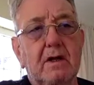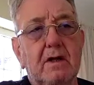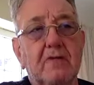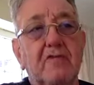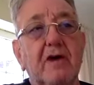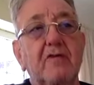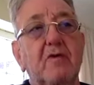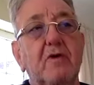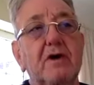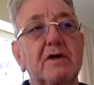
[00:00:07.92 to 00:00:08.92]
the favorite
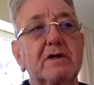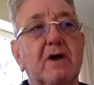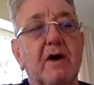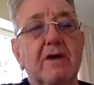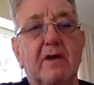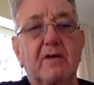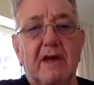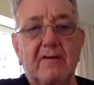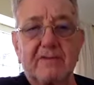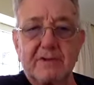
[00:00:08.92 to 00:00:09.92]
word is, I don't
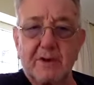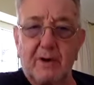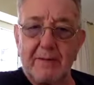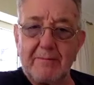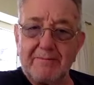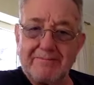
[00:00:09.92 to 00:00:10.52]
have the time.